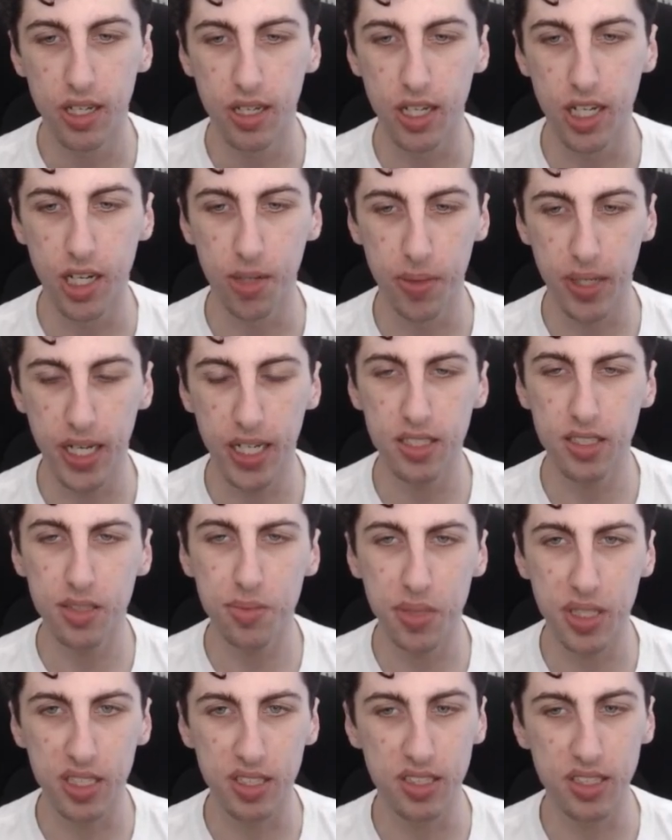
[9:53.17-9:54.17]
It has
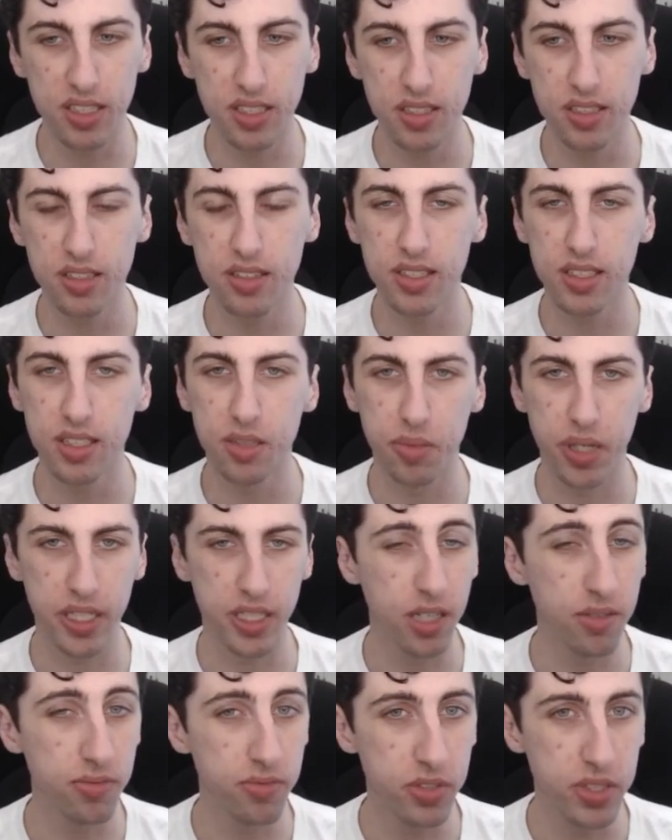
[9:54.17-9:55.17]
some consistency to make
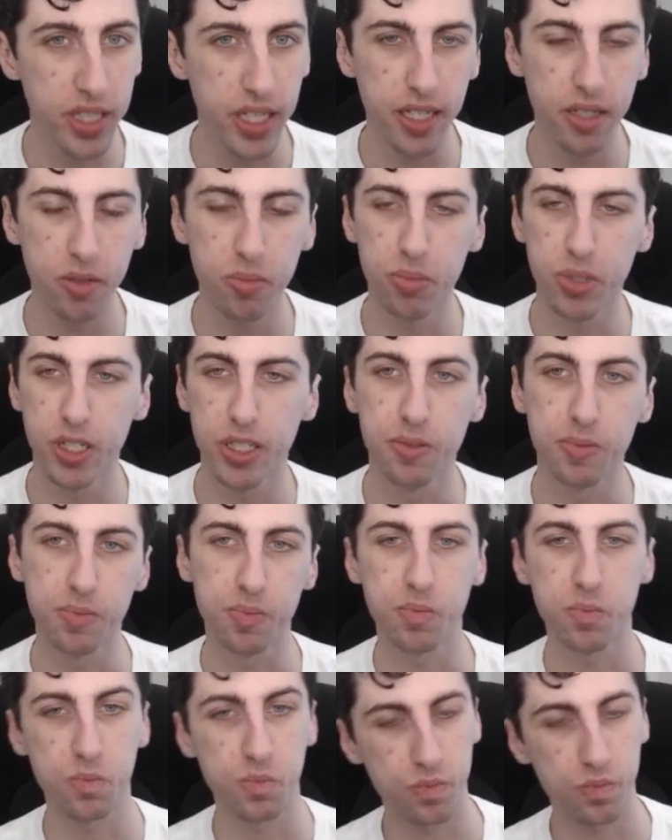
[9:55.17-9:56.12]
up for that, but